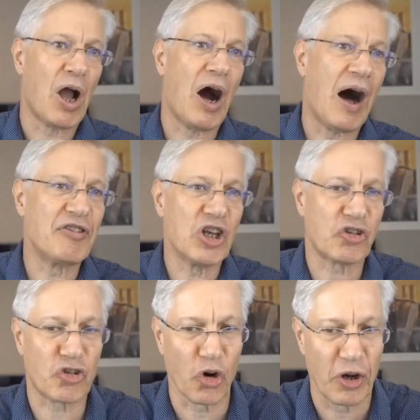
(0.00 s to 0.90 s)
obvious
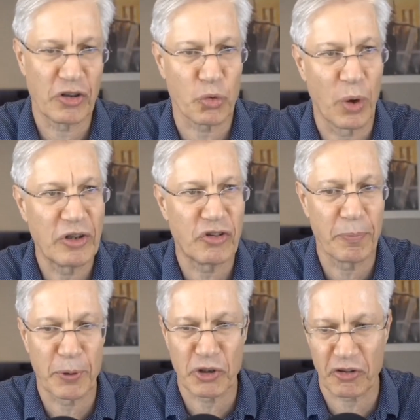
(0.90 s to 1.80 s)
choice once you
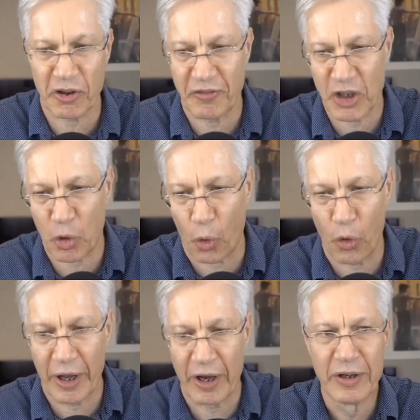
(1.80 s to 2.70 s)
put yourself in the
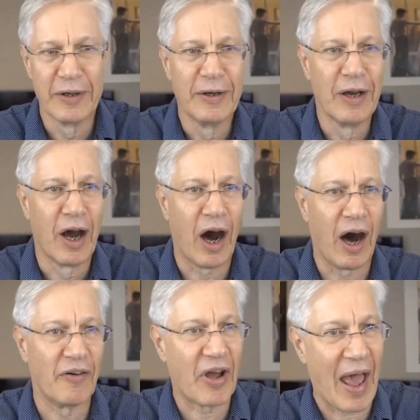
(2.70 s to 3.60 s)
corner
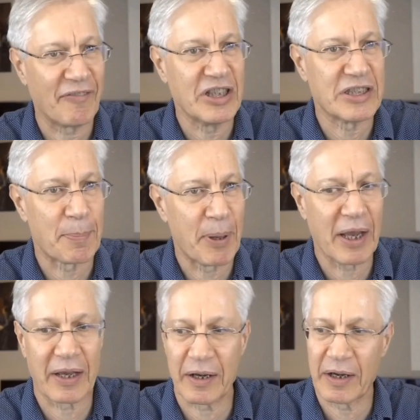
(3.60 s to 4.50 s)
of having to
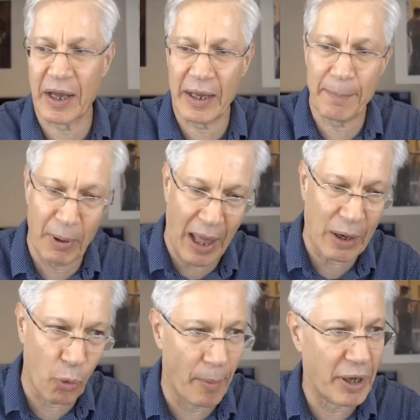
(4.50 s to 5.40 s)
pick a
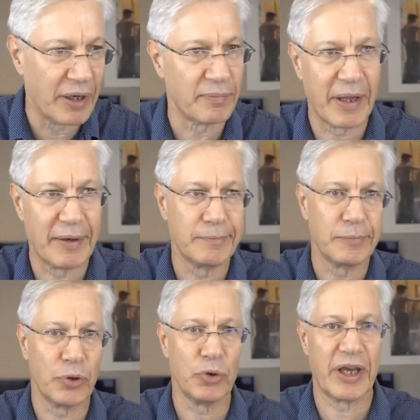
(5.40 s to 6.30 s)
black woman. Then
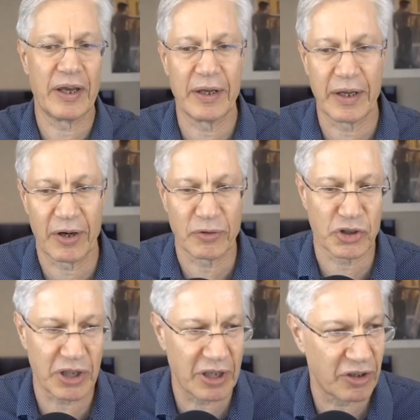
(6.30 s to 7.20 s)
who do you, you know,
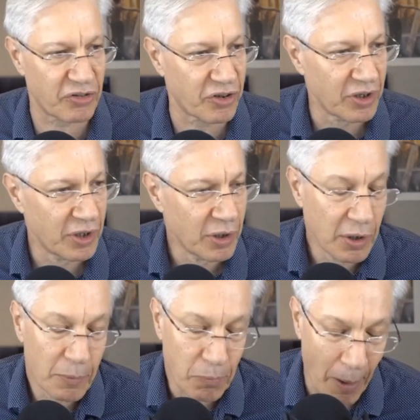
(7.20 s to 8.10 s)
she is
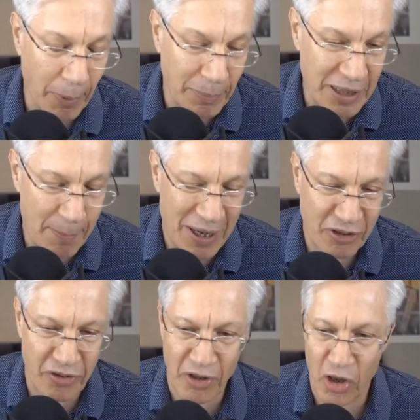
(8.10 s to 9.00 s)
probably the
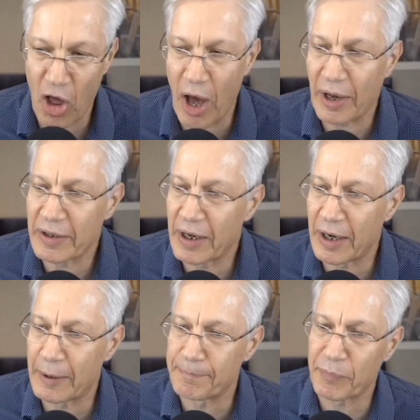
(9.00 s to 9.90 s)
best of the lot.
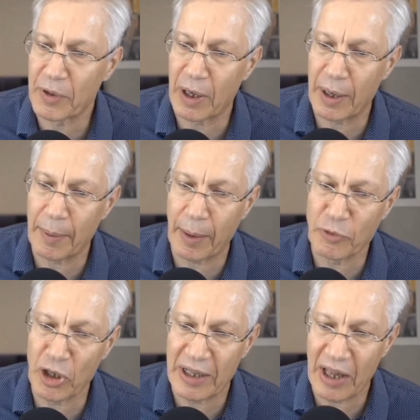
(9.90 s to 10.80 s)
Um, I, am
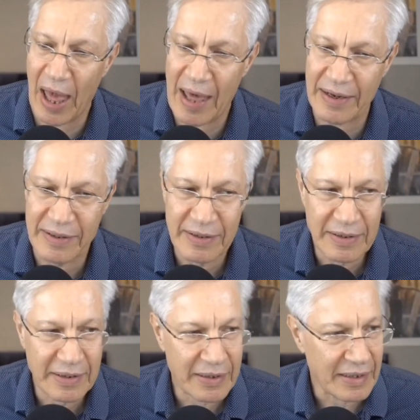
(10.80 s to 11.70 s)
really glad
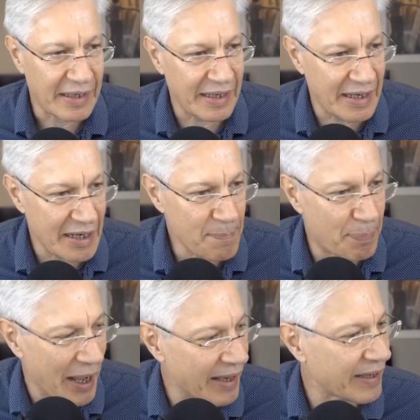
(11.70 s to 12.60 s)
he didn't
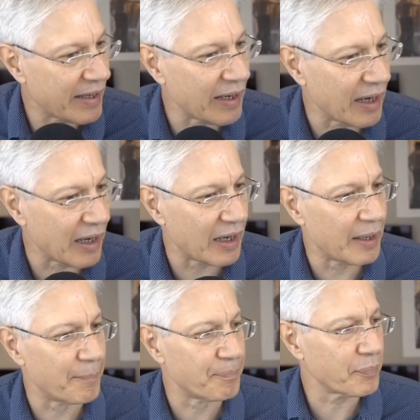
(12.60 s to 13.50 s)
pick,
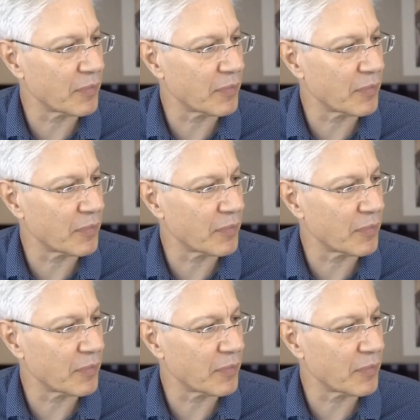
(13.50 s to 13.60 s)
um,